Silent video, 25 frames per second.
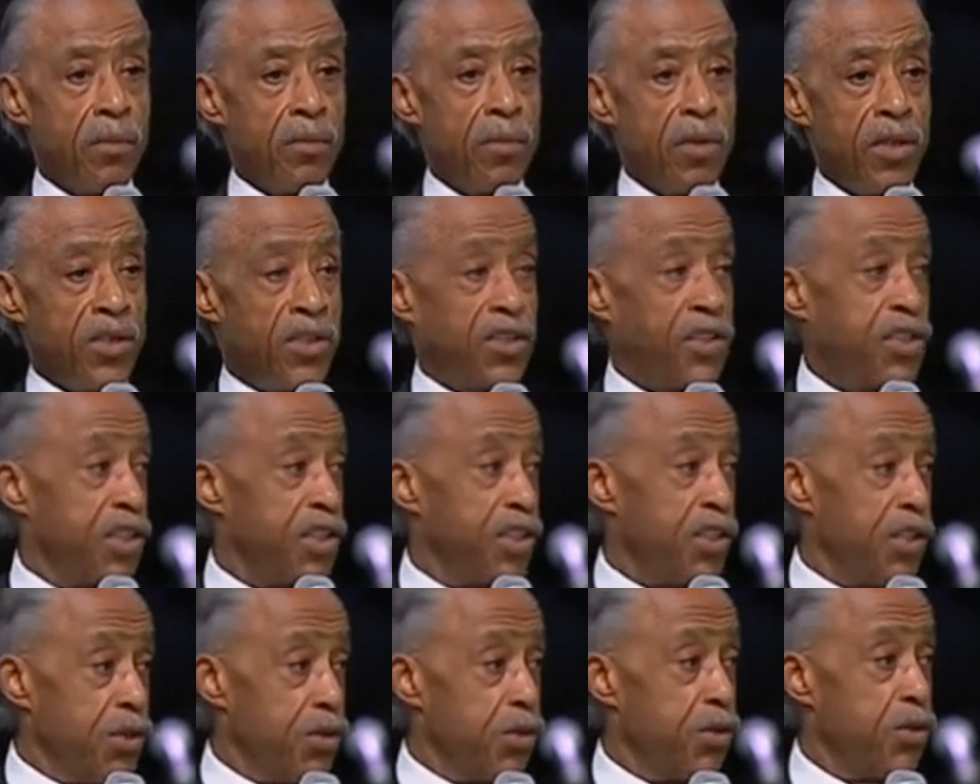but
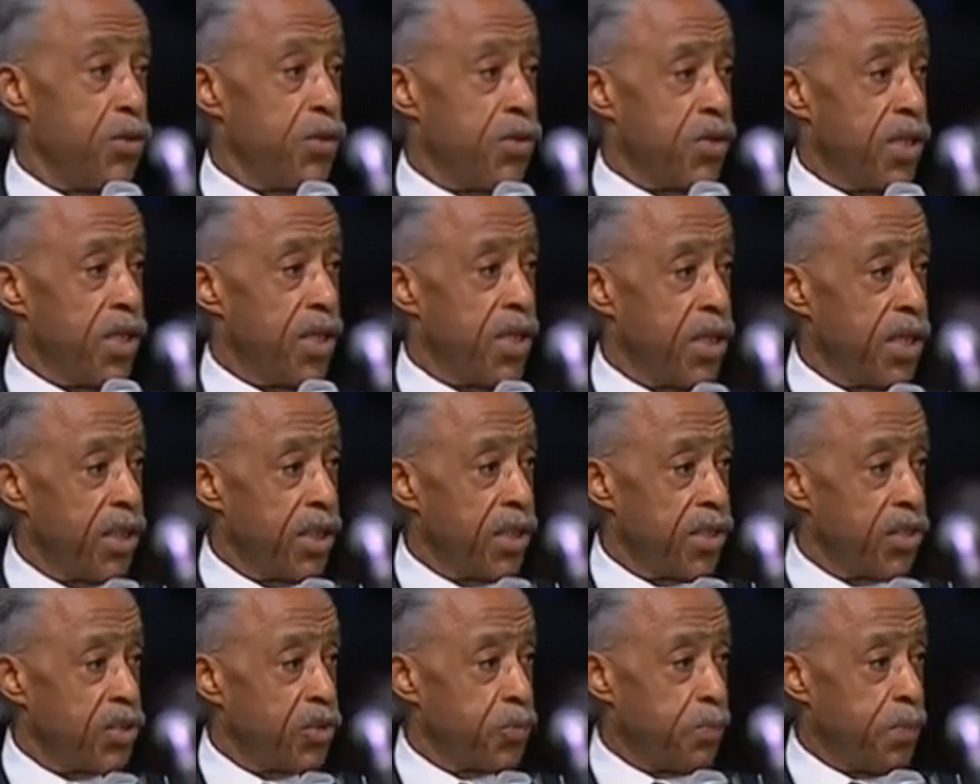she used it
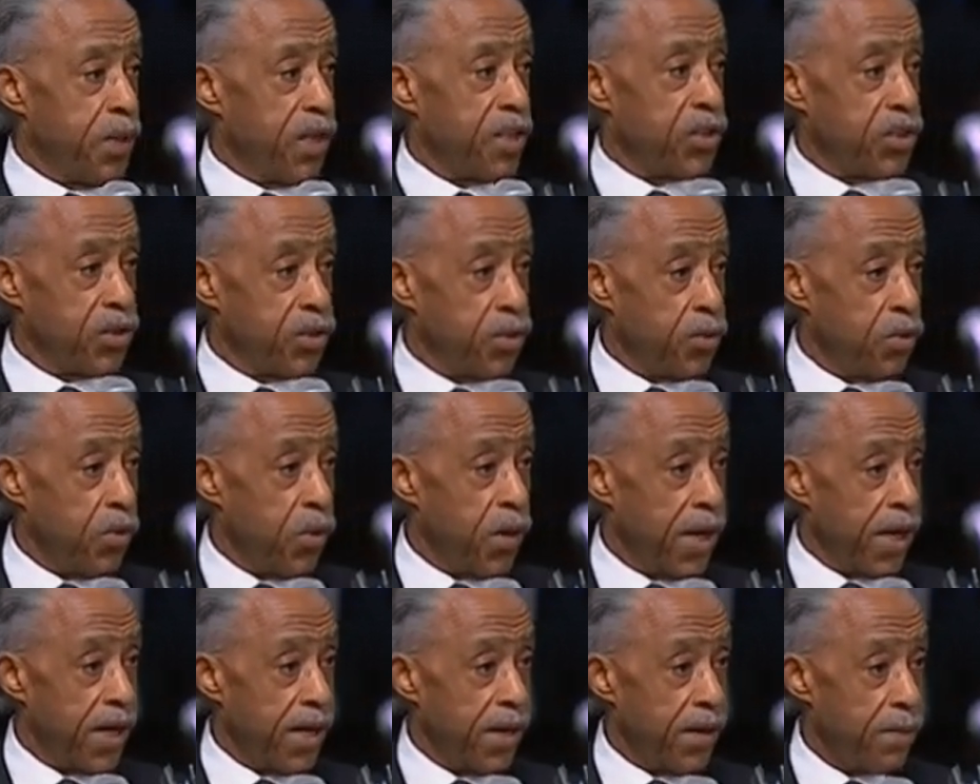in a special
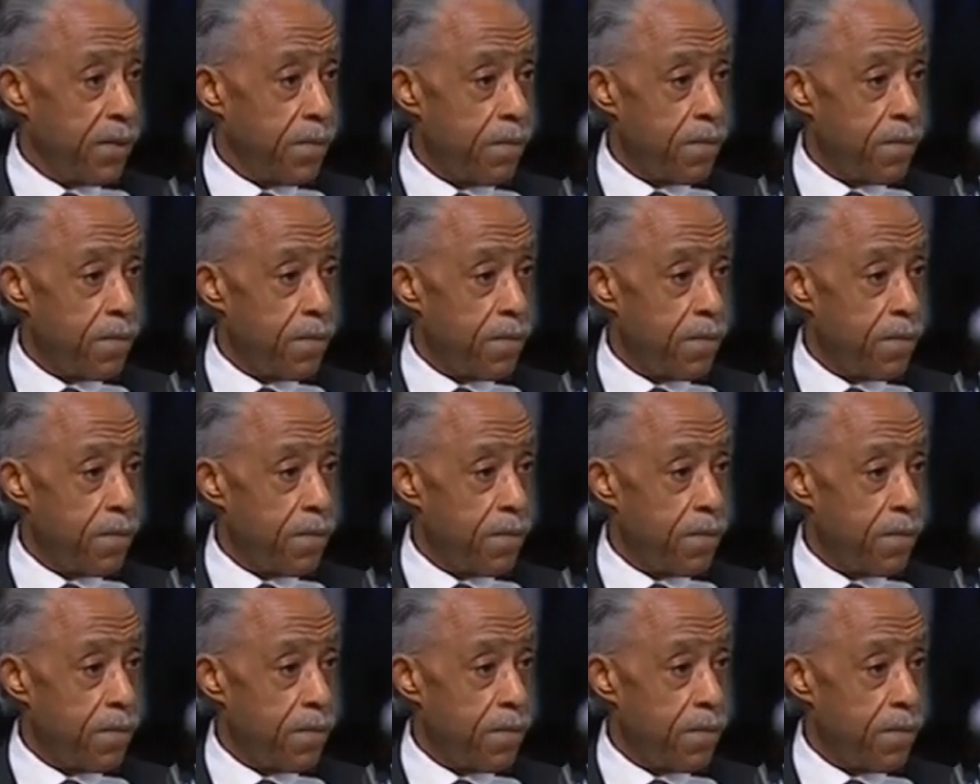way.